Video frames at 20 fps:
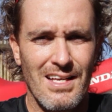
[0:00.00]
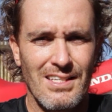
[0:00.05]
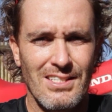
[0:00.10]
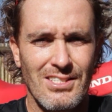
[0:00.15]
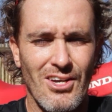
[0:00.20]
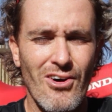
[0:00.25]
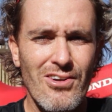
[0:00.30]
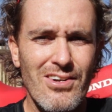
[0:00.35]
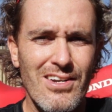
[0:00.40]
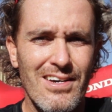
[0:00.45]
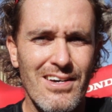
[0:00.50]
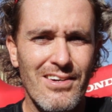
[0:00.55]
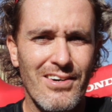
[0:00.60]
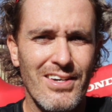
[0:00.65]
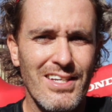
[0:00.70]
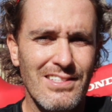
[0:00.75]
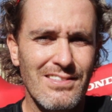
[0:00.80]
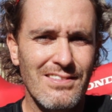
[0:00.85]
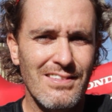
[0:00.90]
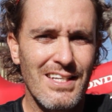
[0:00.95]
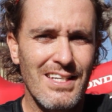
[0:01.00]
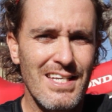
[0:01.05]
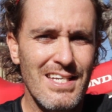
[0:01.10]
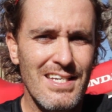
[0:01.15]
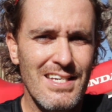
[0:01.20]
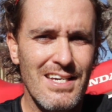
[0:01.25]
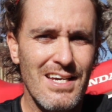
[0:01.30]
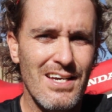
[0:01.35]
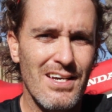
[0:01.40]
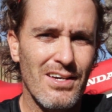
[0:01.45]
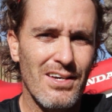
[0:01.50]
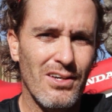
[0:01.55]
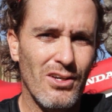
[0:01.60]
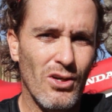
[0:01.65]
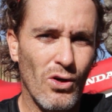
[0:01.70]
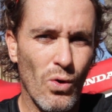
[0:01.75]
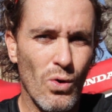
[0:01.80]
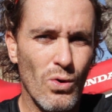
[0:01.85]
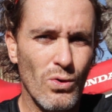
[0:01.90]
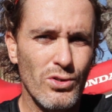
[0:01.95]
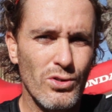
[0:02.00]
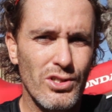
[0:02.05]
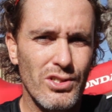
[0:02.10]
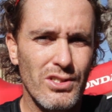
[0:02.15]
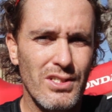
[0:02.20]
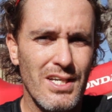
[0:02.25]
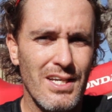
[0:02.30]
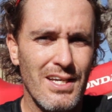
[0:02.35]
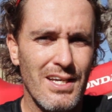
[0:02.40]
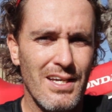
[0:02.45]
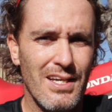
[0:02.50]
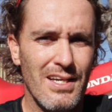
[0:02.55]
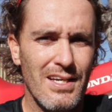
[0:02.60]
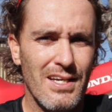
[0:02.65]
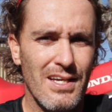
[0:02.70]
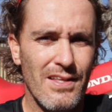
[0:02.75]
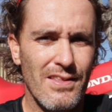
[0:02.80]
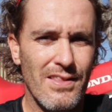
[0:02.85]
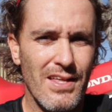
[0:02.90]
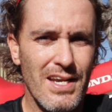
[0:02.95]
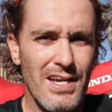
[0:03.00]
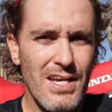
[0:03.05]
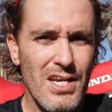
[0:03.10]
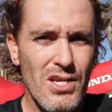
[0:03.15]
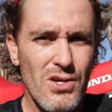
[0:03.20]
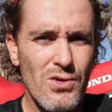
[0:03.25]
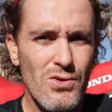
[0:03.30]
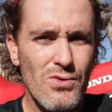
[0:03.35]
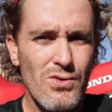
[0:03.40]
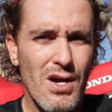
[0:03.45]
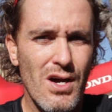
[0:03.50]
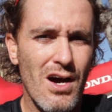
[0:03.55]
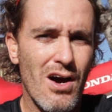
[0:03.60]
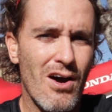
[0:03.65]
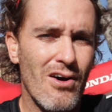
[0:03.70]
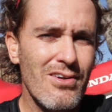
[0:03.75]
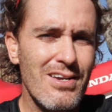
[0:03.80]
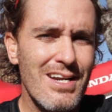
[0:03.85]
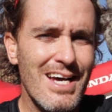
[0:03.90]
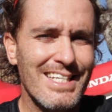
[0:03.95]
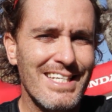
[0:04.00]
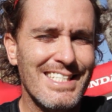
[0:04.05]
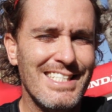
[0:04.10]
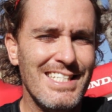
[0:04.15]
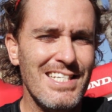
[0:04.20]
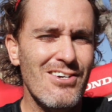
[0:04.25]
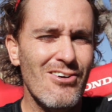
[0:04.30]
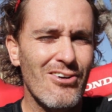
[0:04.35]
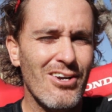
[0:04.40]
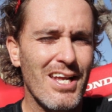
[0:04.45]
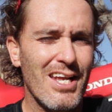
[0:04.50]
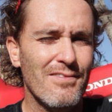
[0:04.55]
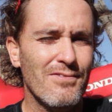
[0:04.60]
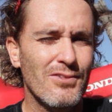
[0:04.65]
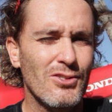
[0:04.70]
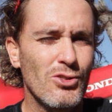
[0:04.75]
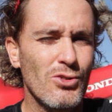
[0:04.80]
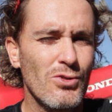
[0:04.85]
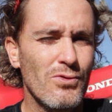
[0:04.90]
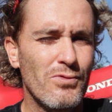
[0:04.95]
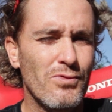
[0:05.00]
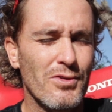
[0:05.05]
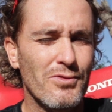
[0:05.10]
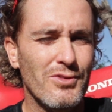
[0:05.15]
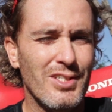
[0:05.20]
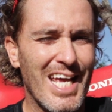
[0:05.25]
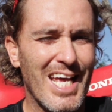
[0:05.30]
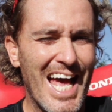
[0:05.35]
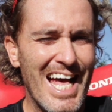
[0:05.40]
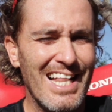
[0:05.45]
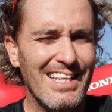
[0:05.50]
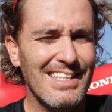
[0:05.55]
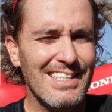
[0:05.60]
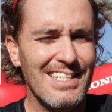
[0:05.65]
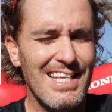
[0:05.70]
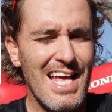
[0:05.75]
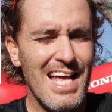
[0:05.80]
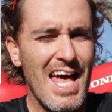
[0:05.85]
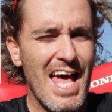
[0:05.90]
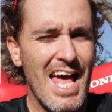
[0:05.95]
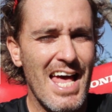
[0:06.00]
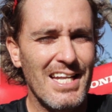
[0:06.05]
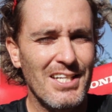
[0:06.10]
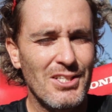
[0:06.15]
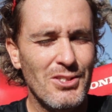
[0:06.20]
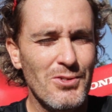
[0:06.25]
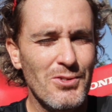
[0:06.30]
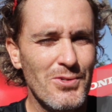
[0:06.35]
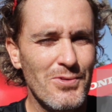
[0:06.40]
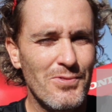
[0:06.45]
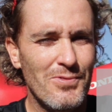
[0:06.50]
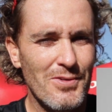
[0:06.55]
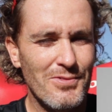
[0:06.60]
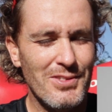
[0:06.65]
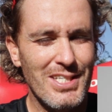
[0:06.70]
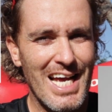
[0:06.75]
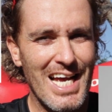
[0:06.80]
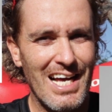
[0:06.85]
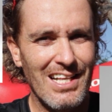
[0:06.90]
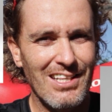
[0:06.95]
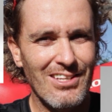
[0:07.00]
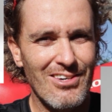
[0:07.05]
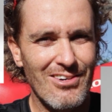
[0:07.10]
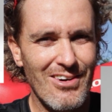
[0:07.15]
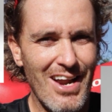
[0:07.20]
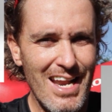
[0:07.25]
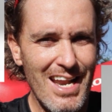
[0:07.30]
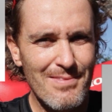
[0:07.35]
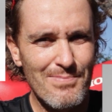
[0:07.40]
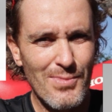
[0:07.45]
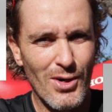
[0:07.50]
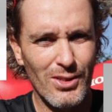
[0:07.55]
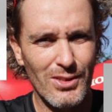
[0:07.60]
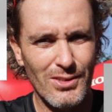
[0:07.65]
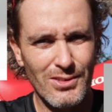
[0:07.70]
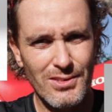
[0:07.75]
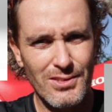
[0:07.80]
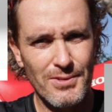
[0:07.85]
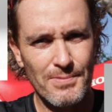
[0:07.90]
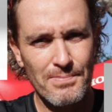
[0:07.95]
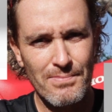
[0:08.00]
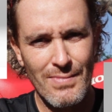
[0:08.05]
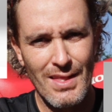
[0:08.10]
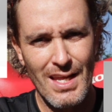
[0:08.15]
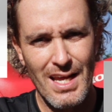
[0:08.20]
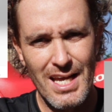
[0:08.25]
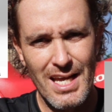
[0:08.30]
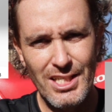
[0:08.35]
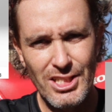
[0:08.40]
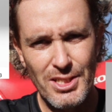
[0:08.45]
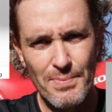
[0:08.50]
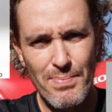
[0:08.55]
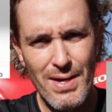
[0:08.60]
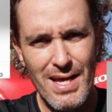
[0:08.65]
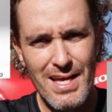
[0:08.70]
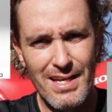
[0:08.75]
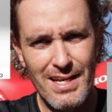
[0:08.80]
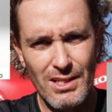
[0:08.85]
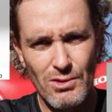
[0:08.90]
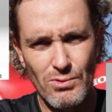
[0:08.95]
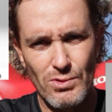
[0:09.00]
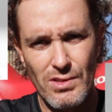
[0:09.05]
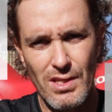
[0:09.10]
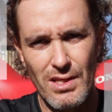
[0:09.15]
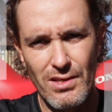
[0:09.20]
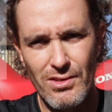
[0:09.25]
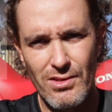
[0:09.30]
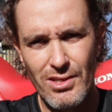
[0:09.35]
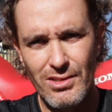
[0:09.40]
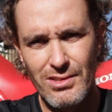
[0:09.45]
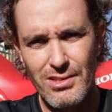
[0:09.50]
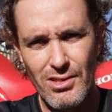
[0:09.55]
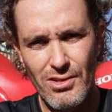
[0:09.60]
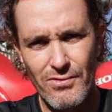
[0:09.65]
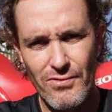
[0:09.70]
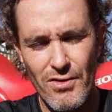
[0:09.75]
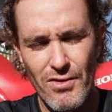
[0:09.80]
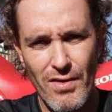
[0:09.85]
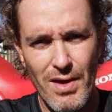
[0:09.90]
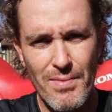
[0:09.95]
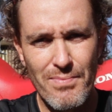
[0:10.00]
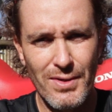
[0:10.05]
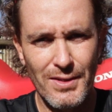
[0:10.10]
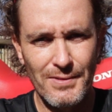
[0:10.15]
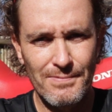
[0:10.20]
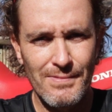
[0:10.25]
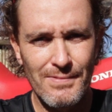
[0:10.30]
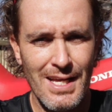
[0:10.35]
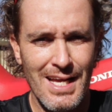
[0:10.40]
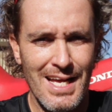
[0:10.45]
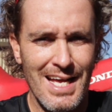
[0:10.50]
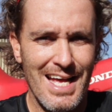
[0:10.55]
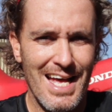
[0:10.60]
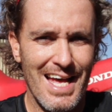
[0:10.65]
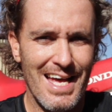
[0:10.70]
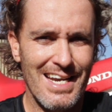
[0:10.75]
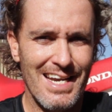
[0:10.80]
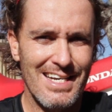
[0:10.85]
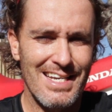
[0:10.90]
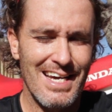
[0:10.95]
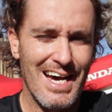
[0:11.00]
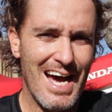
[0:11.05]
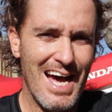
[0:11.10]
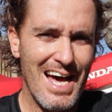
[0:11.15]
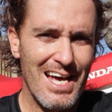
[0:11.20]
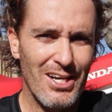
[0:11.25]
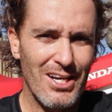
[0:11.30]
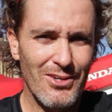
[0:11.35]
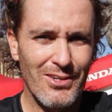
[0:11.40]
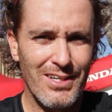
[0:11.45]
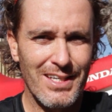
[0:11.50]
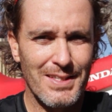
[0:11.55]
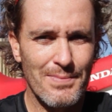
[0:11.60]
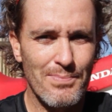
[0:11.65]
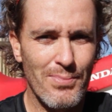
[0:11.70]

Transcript: So Honda recently launched the new Honda CRF250L and 250L Rally models in Japan. It was the 13th of November, and I had a look at the